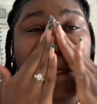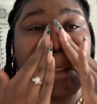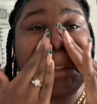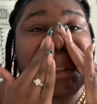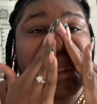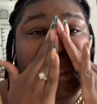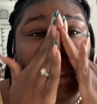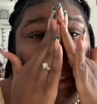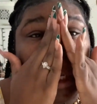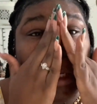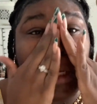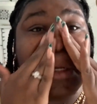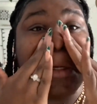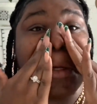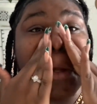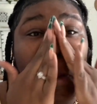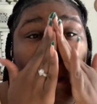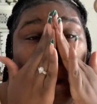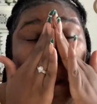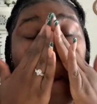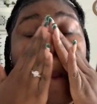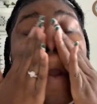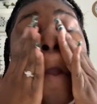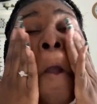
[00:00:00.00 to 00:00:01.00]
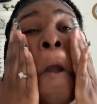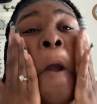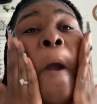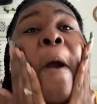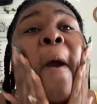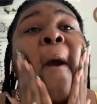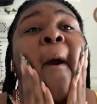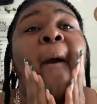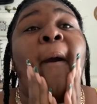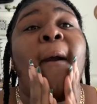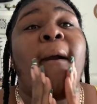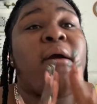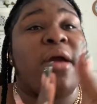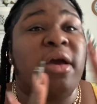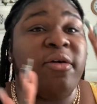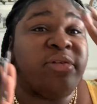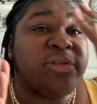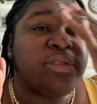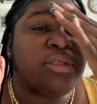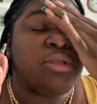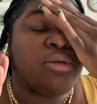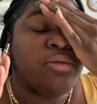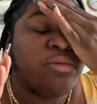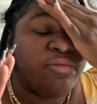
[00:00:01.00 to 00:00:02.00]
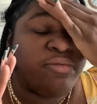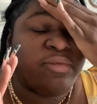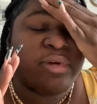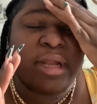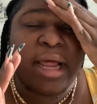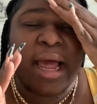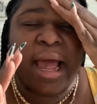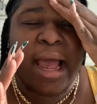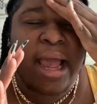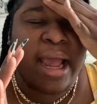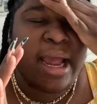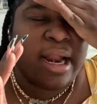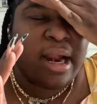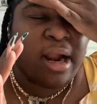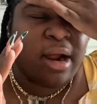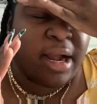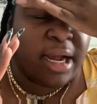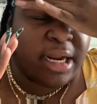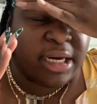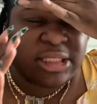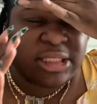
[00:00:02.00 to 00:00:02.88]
So it is a dupe for that, and I don't gotta